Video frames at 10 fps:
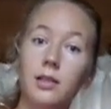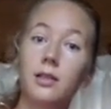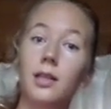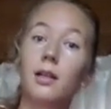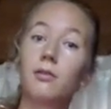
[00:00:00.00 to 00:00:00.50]

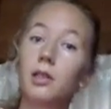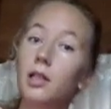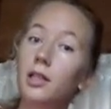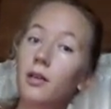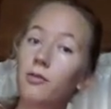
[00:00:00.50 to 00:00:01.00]
Does that
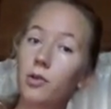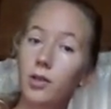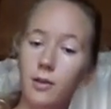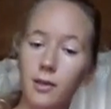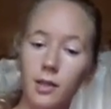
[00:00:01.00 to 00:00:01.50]
really give you
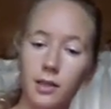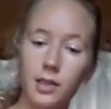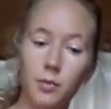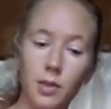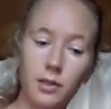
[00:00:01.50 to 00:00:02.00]
anything
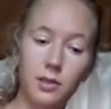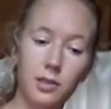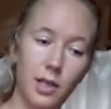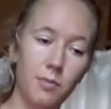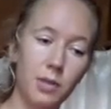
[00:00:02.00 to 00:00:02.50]
except
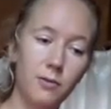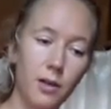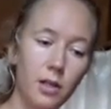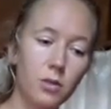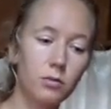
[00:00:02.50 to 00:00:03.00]
entertainment
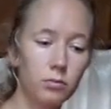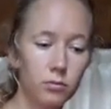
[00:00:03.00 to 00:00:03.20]
value?